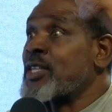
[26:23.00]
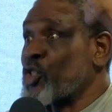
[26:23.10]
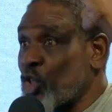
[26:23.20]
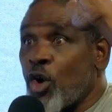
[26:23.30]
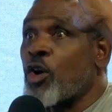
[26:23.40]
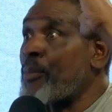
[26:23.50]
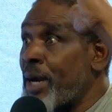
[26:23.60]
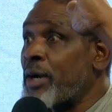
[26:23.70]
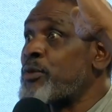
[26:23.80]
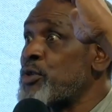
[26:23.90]
to talk
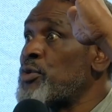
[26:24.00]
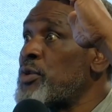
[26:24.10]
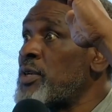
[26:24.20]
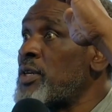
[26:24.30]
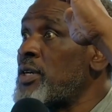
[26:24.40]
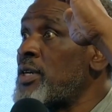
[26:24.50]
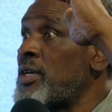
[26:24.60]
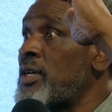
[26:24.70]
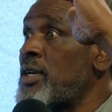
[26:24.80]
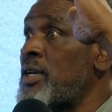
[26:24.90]
about you.
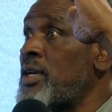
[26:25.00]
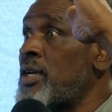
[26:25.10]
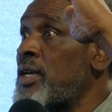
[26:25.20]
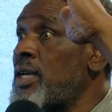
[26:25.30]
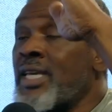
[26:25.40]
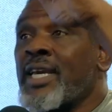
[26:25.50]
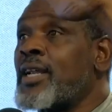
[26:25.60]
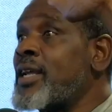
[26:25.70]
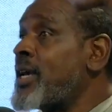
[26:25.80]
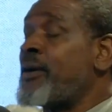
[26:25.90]

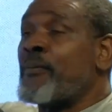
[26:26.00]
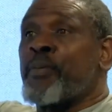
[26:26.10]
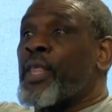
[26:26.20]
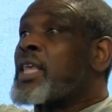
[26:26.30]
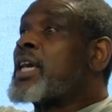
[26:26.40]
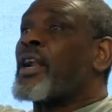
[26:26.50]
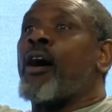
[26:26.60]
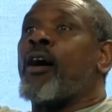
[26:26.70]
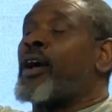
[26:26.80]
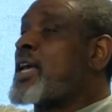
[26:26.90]
Get get
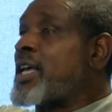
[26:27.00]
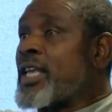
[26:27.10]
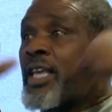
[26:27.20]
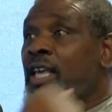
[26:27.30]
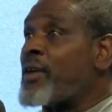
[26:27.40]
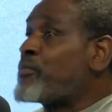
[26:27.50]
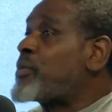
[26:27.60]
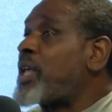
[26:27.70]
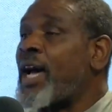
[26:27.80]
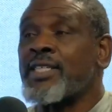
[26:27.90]

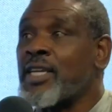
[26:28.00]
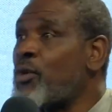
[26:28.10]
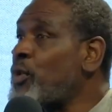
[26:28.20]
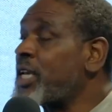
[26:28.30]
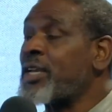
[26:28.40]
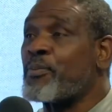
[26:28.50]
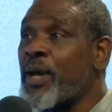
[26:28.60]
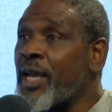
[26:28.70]
Isaiah, we can pay